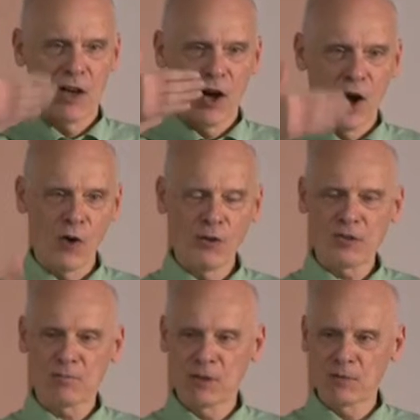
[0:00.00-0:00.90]

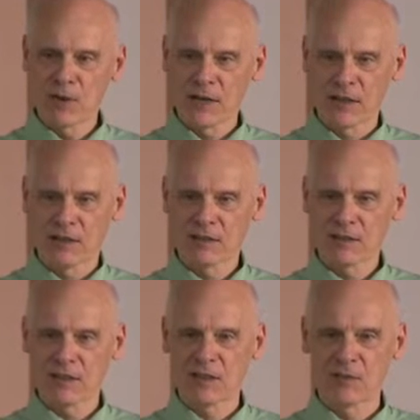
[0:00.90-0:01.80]
Always be ready
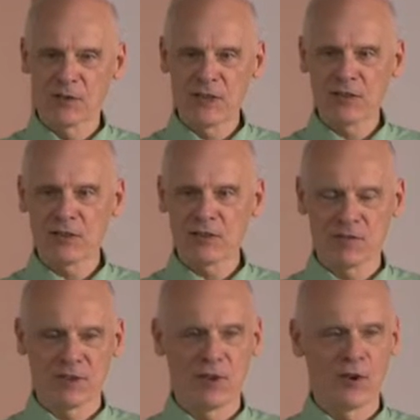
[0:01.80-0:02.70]
to give reasons
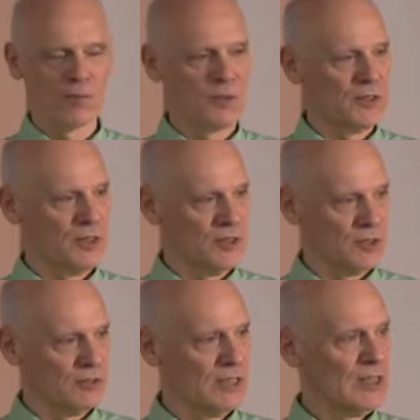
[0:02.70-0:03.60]
for the hope within
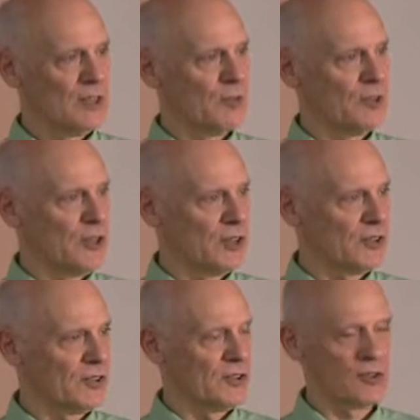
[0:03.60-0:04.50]
you with
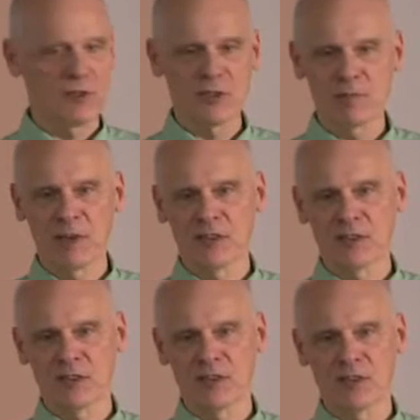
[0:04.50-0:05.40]
gentleness, respect,
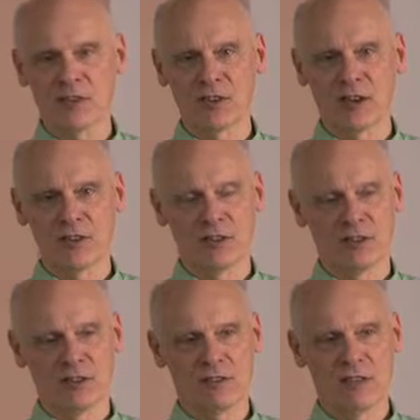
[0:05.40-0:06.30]
and a clear
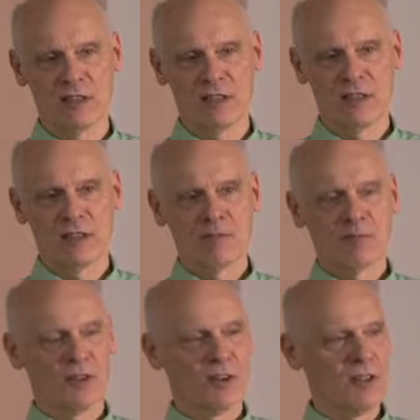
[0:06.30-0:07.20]
conscience.
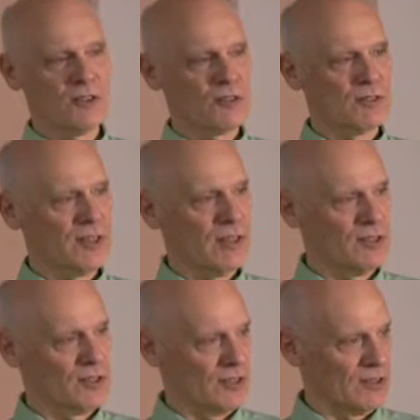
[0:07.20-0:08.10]
But it also
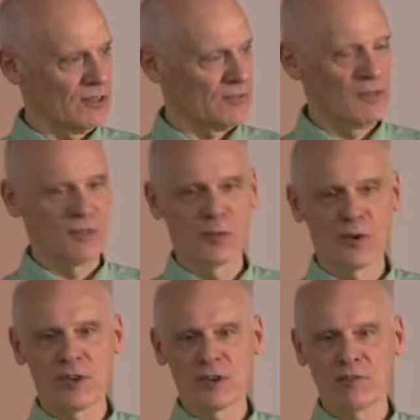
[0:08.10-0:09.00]
tells us from the
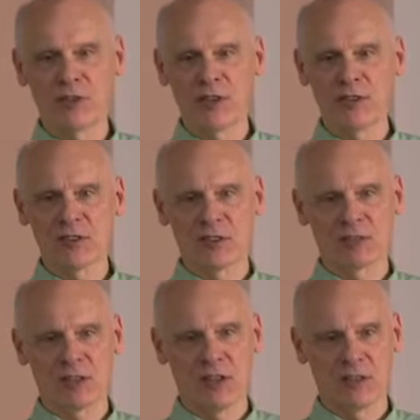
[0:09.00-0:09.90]
words of Jesus
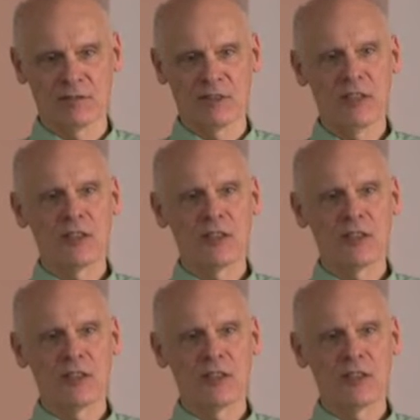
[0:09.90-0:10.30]
himself,